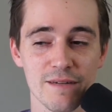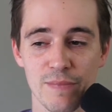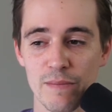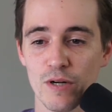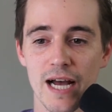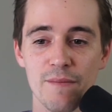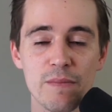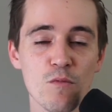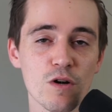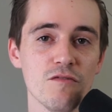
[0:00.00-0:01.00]
People can't be
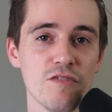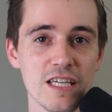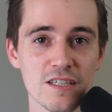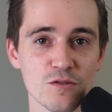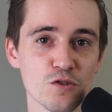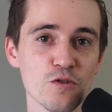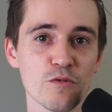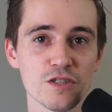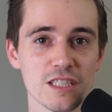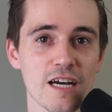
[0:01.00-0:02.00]
more convenient or do
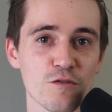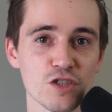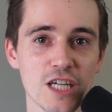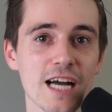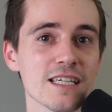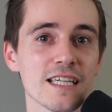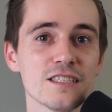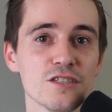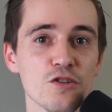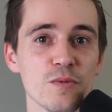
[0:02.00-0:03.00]
more stuff or charge less than you,